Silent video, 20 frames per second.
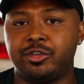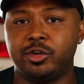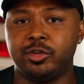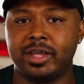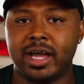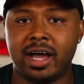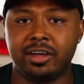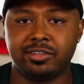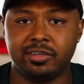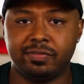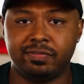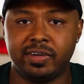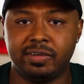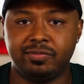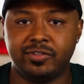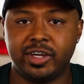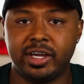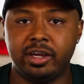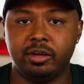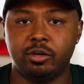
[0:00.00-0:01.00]

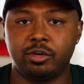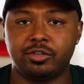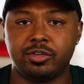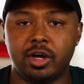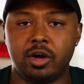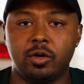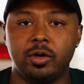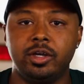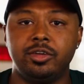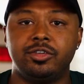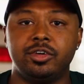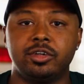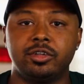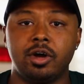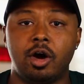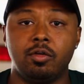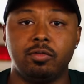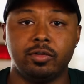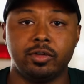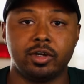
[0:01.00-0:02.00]
2015 or so. He took
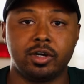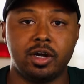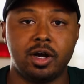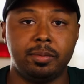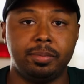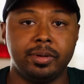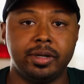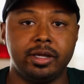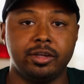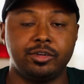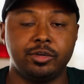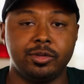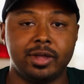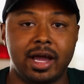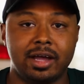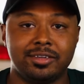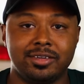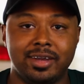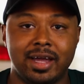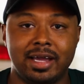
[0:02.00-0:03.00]
over the company in
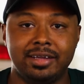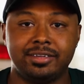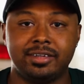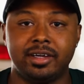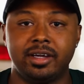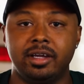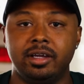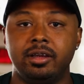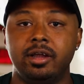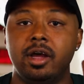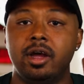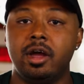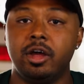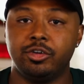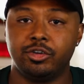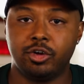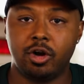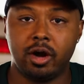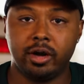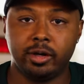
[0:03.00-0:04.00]
2019,
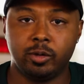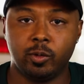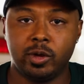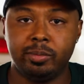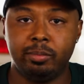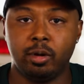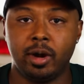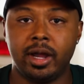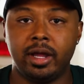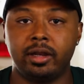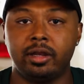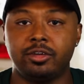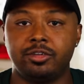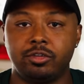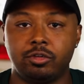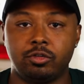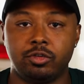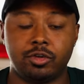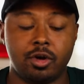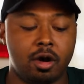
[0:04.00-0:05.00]
started rebranding,
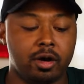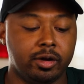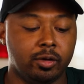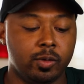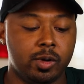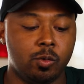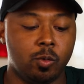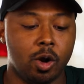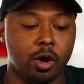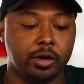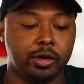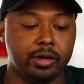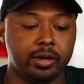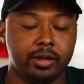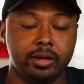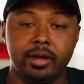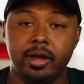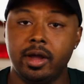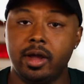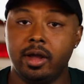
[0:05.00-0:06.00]
started reworking
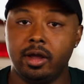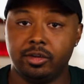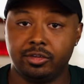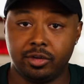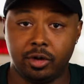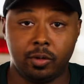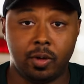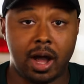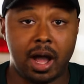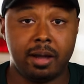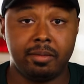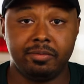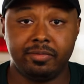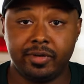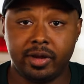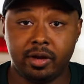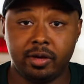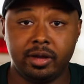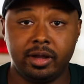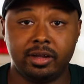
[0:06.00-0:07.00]
it. So I'm
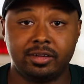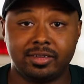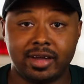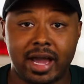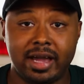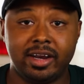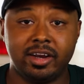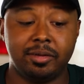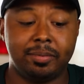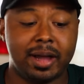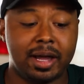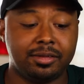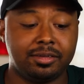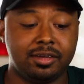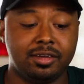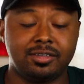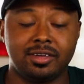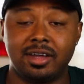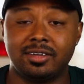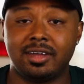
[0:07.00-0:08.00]
very excited about
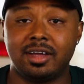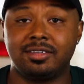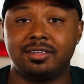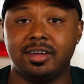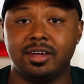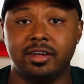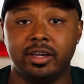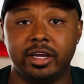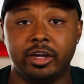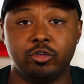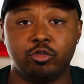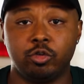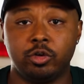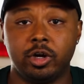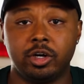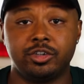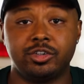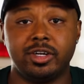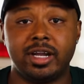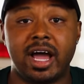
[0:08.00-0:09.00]
this. As I said in the
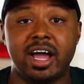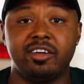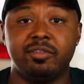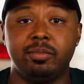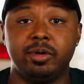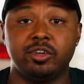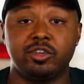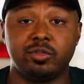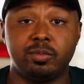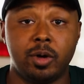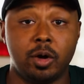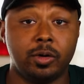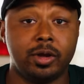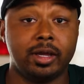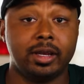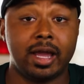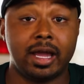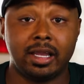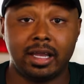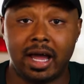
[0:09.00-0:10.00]
introduction, I have been
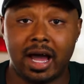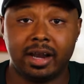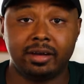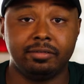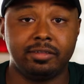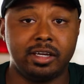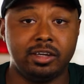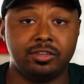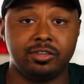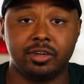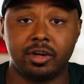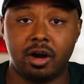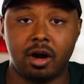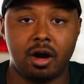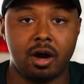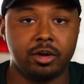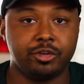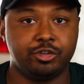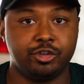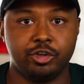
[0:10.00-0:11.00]
smoking a lot of these
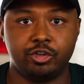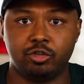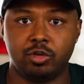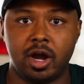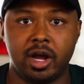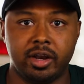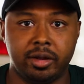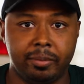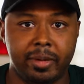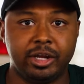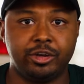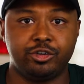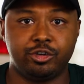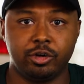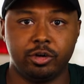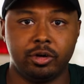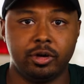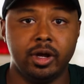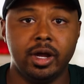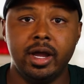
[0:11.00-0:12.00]
cigars, just trying to make
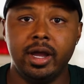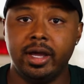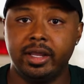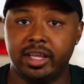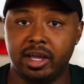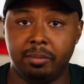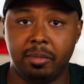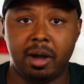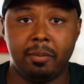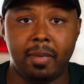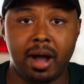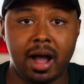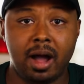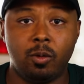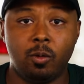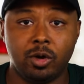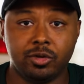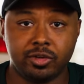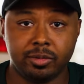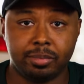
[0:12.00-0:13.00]
sure that my
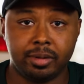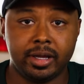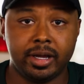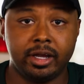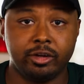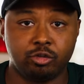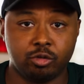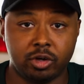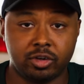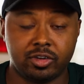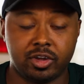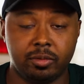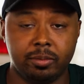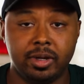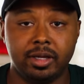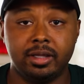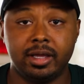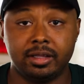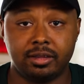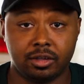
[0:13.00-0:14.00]
mind wasn't playing tricks on
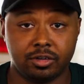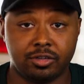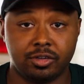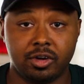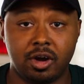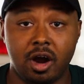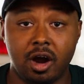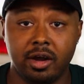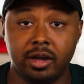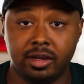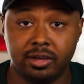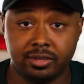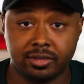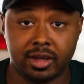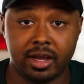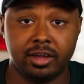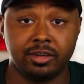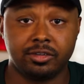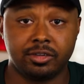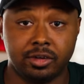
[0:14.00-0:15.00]
me, that the cigar is
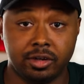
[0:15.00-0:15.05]
as